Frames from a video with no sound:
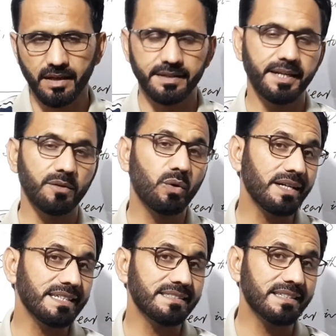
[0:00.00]
And then
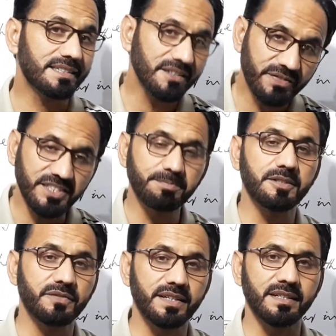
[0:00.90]
what is the difference
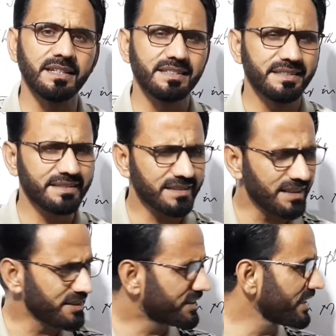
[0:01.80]
between, this is
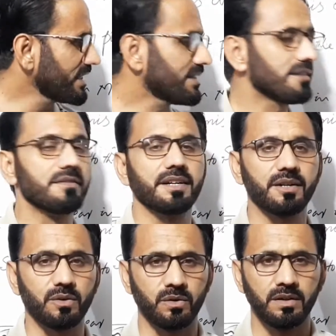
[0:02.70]
a general
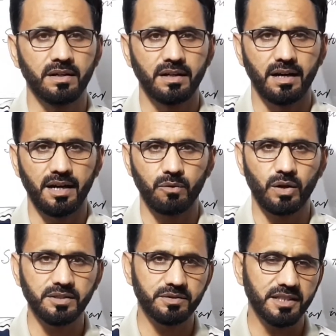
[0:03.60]
video, I
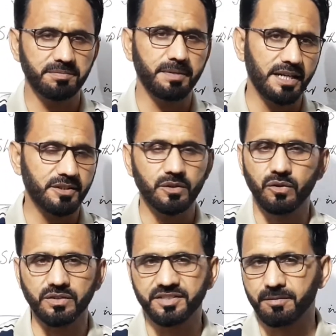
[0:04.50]
want to just make your
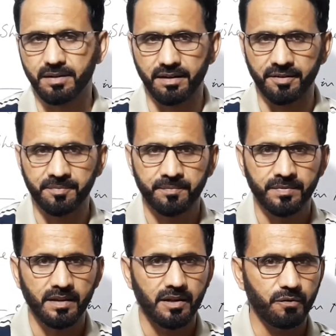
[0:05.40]
concept clear.
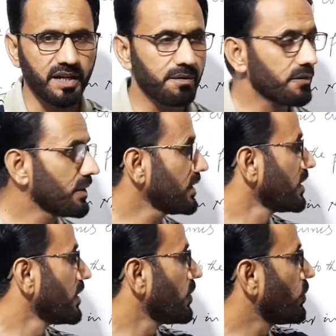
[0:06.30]
Whenever we
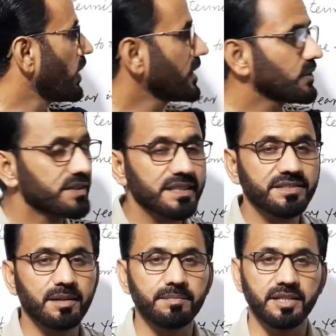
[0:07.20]
want to say
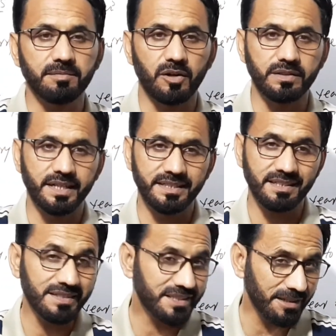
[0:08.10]
something about, that is
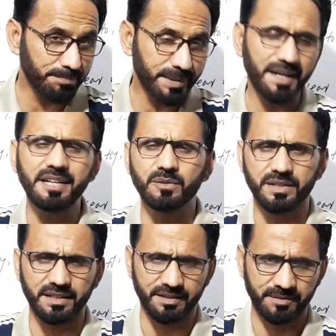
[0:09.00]
our temporary
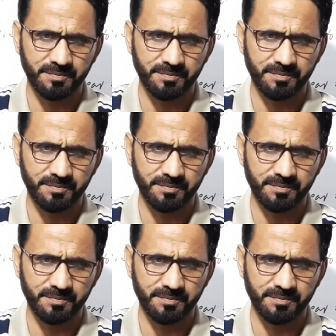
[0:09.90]
routine